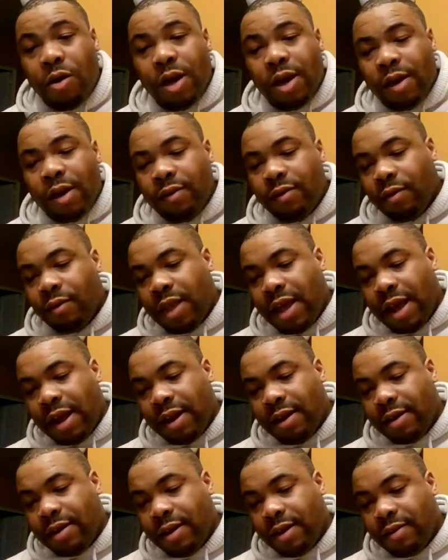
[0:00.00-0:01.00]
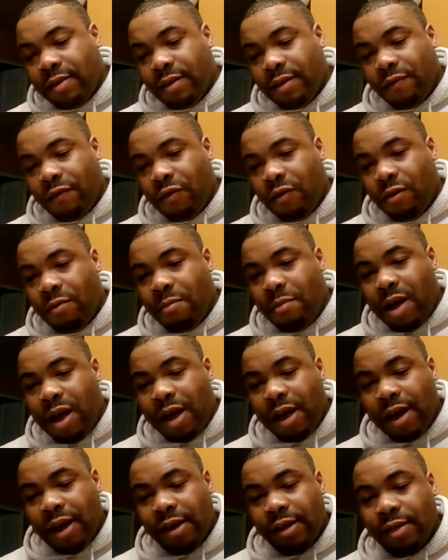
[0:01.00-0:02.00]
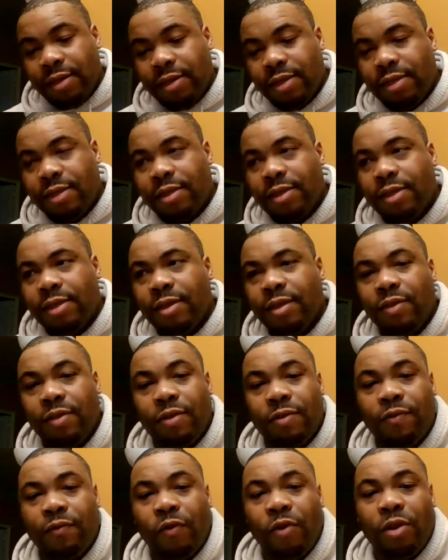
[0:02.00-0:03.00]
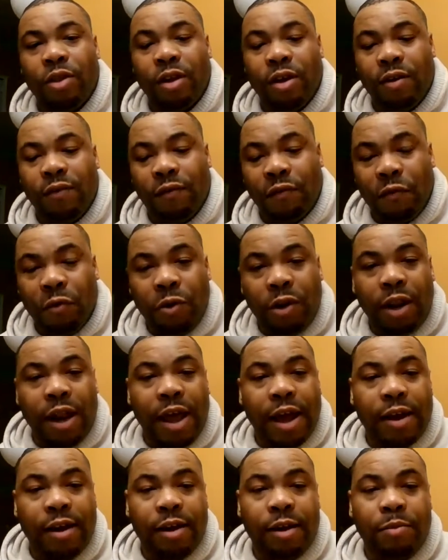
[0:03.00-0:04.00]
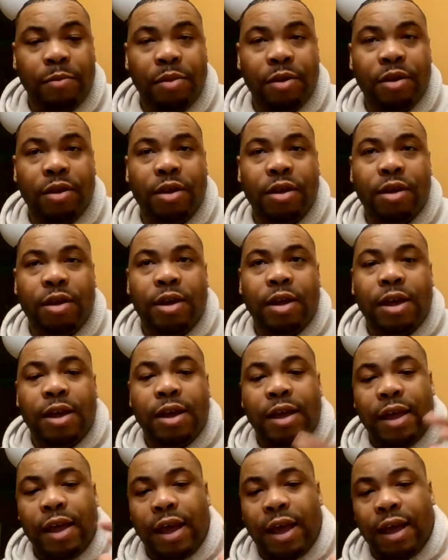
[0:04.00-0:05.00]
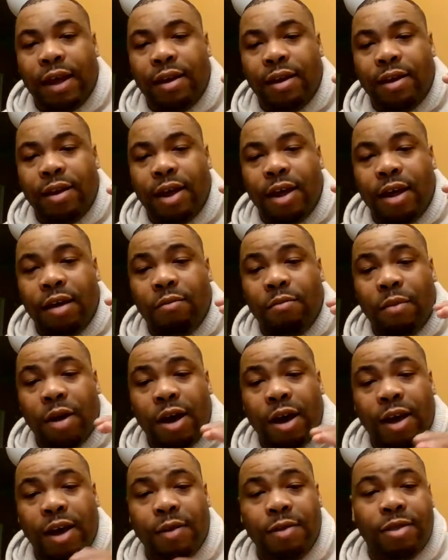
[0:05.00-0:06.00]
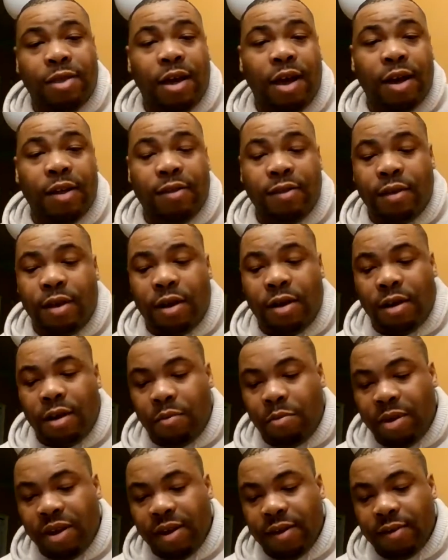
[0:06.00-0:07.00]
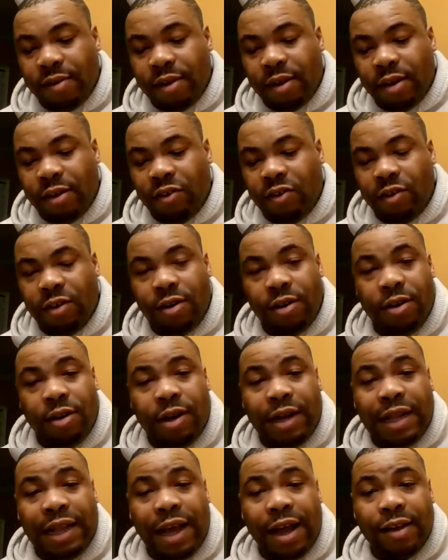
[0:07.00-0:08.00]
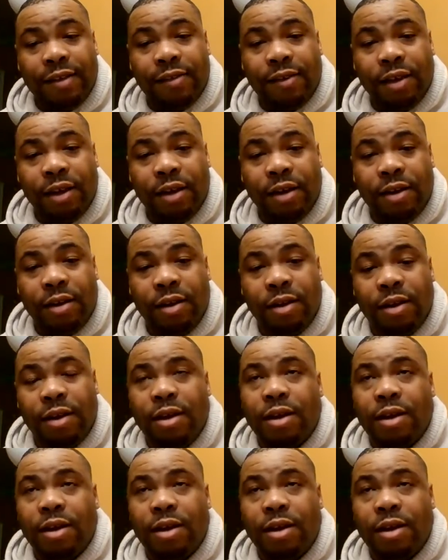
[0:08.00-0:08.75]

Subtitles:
Okay, so that does it for the full lineup and my thoughts on the PlayStation Classic.